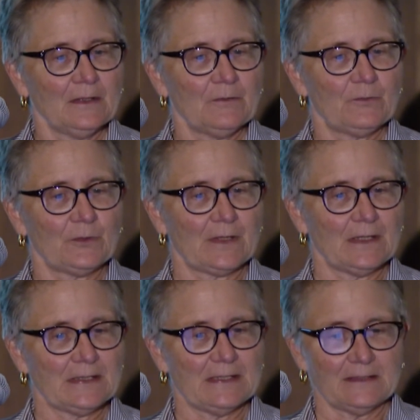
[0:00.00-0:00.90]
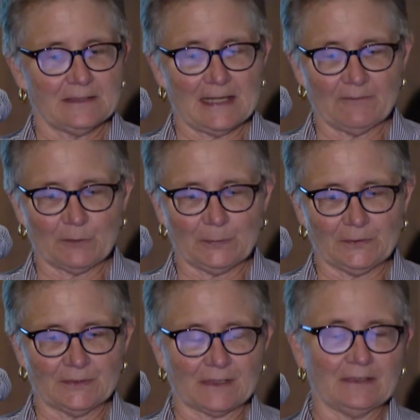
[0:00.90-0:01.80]
for the
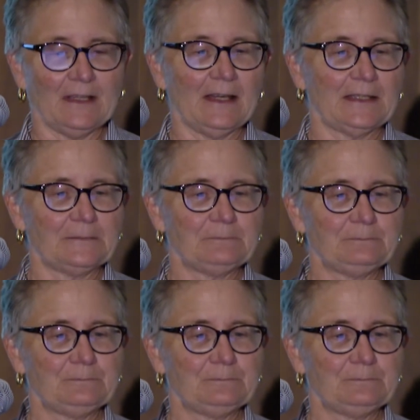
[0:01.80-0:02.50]
inevitable decline.